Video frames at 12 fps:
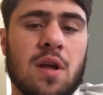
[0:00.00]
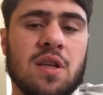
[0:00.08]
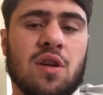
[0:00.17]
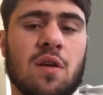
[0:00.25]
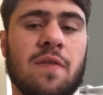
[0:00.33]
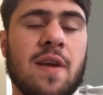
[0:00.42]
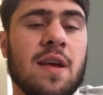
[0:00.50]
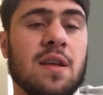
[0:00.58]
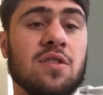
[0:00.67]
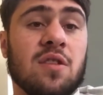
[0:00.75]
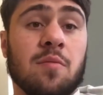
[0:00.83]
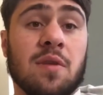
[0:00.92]
He's got a fake
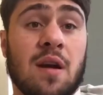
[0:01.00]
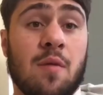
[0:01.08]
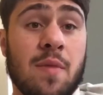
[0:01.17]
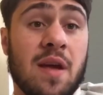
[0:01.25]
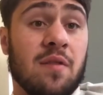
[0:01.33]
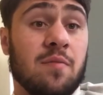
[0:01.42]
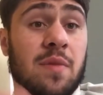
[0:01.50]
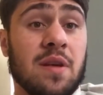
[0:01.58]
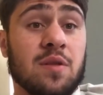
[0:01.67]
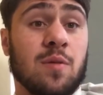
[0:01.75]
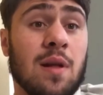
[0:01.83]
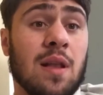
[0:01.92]
Instagram account made of me
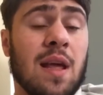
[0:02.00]
as well.